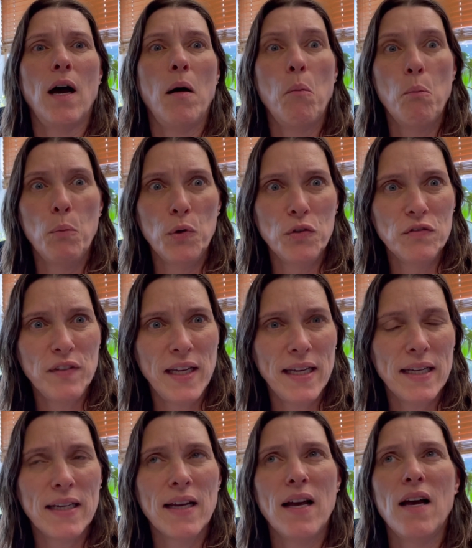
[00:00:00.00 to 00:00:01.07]

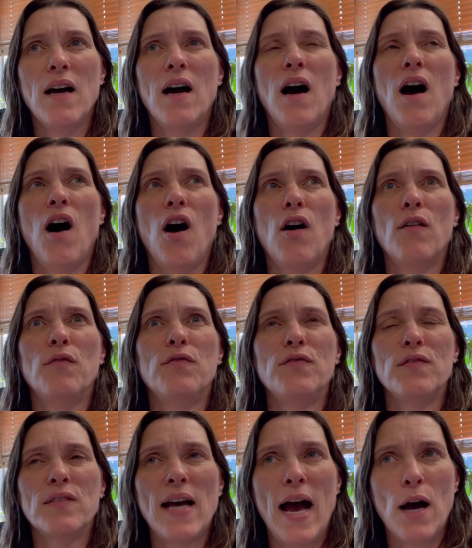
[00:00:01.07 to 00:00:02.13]
moving, of
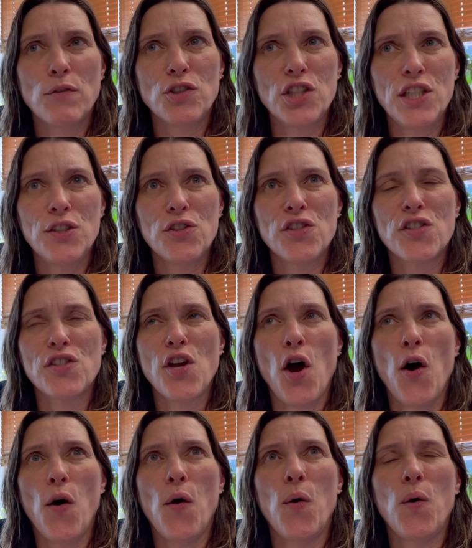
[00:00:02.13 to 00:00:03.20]
how changes
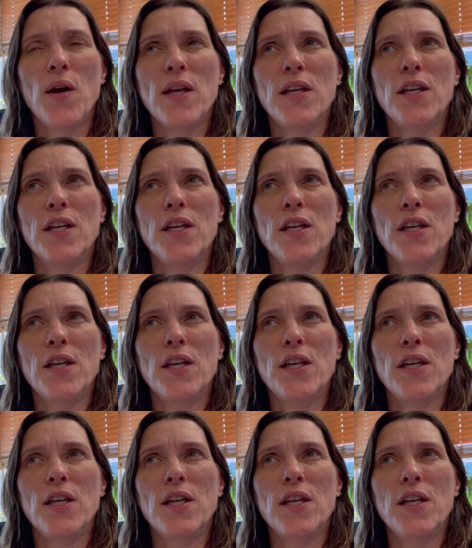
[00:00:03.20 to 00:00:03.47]
go,